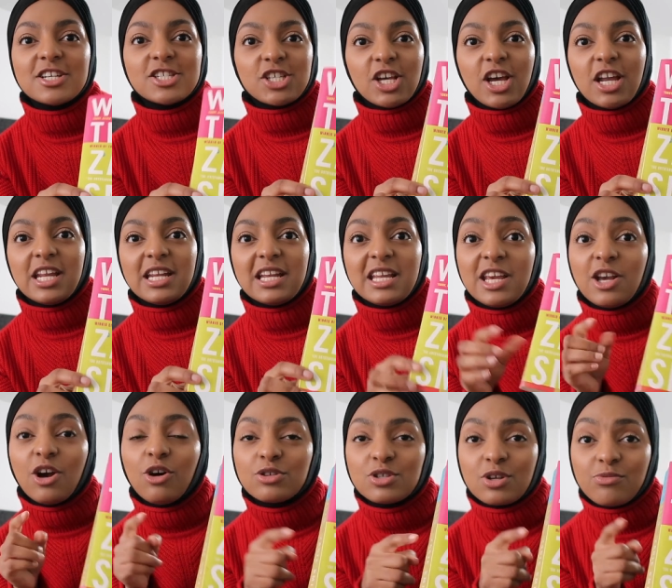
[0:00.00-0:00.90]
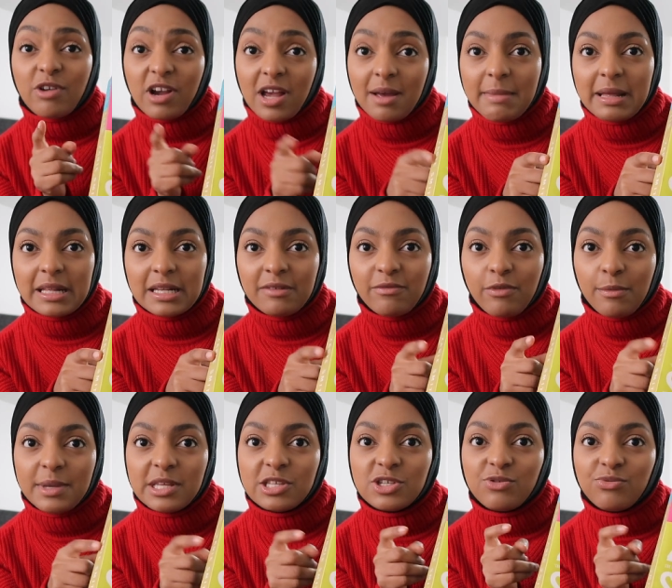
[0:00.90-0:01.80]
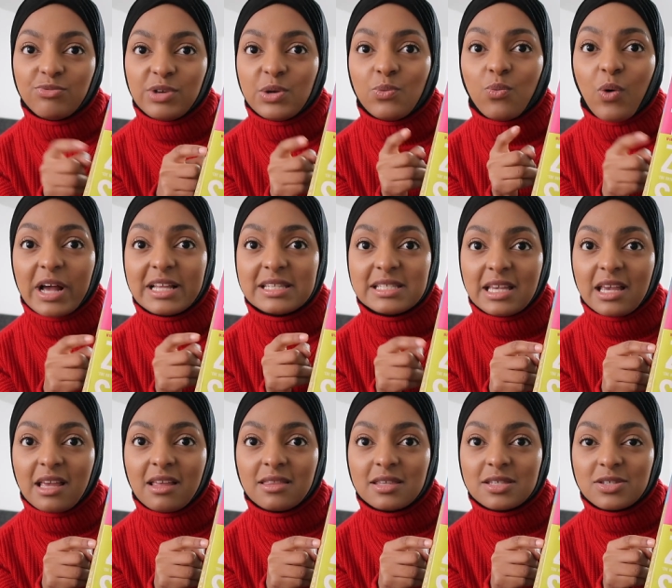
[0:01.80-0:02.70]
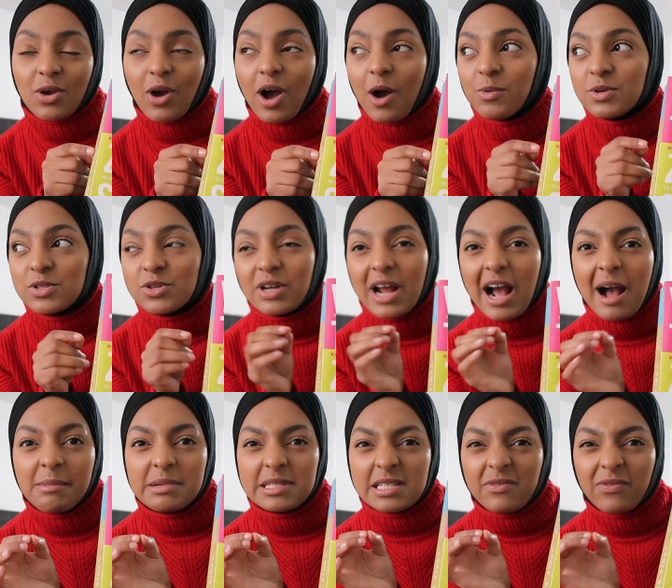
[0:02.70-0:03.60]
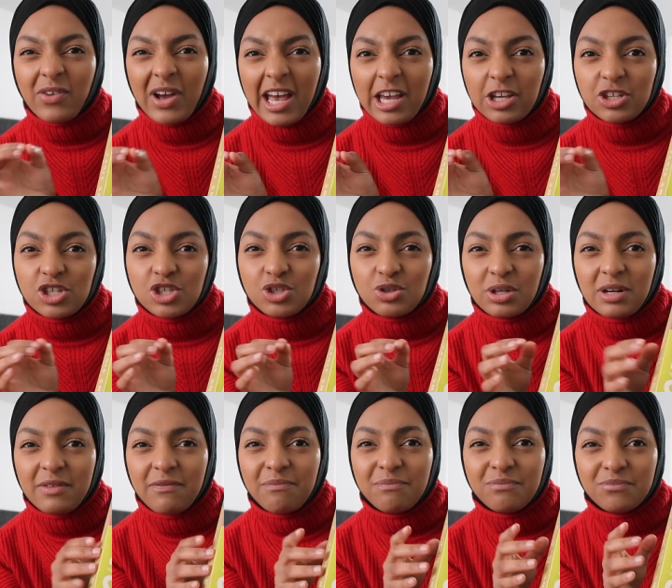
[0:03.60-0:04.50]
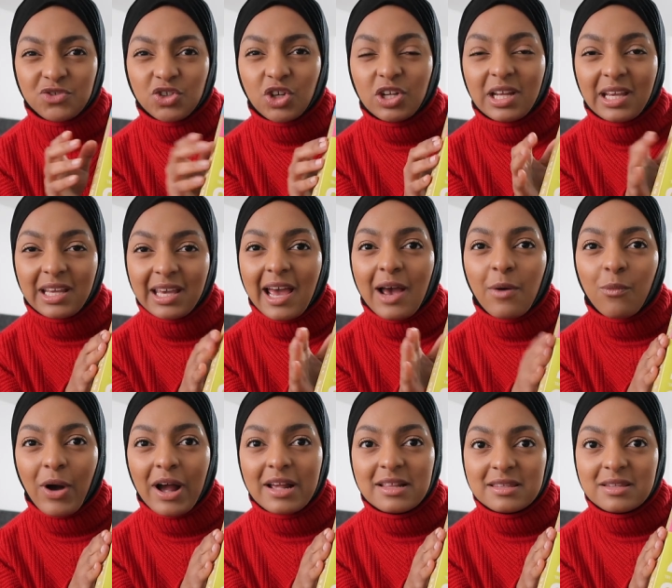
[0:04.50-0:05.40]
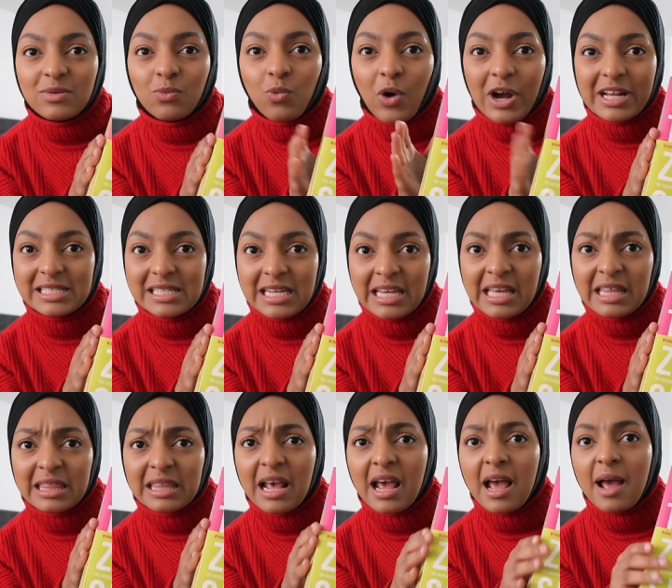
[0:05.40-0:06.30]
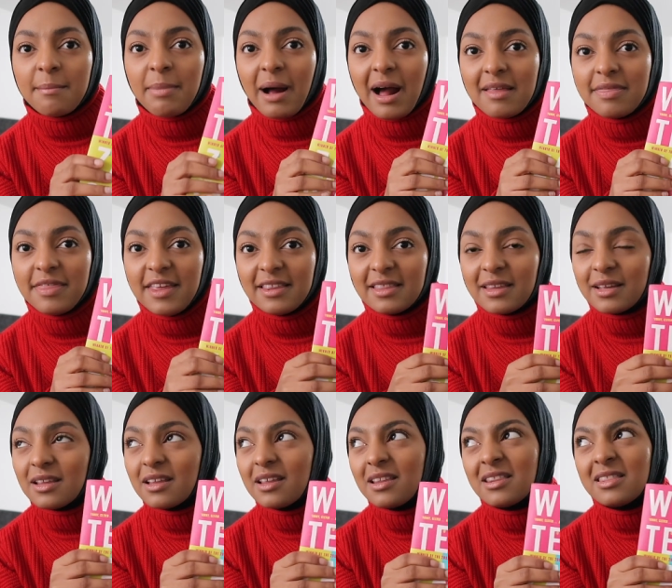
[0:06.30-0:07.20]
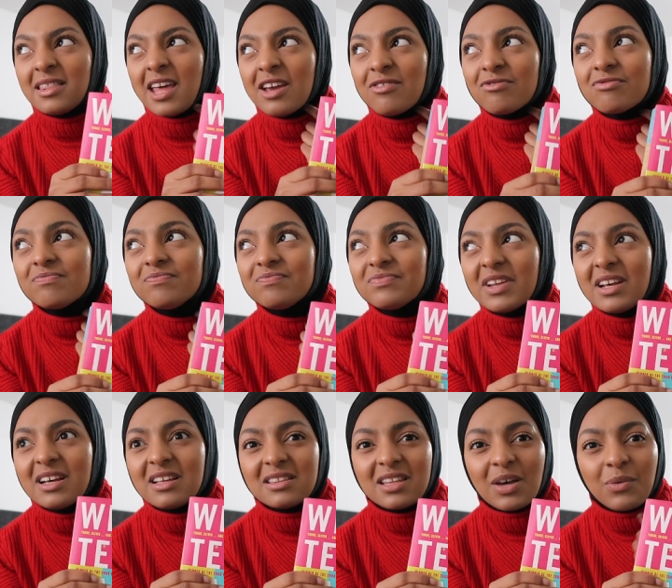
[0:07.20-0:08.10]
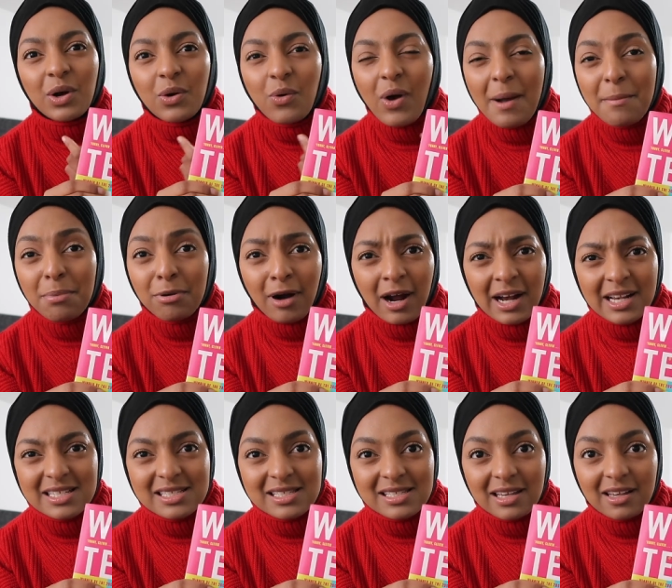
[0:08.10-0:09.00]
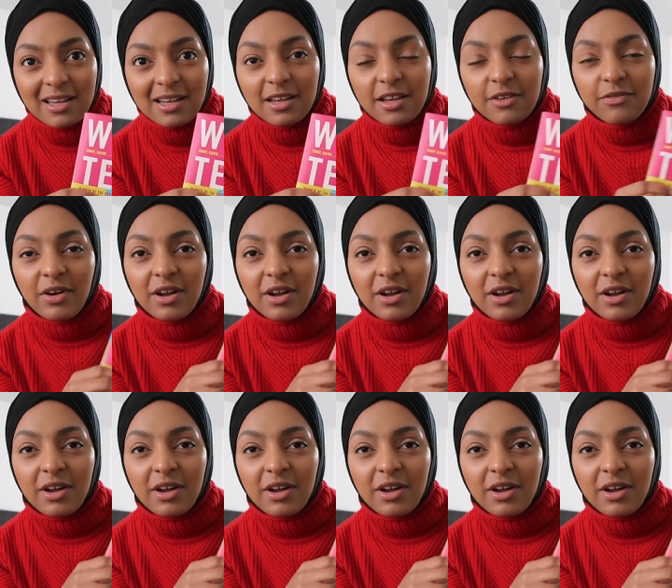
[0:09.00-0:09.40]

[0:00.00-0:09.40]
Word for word: So, and then he also recommended for me to read White Teeth. So I was on Amazon for ages trying to trying to get White White Teeth, but I think that they they were quite pricey.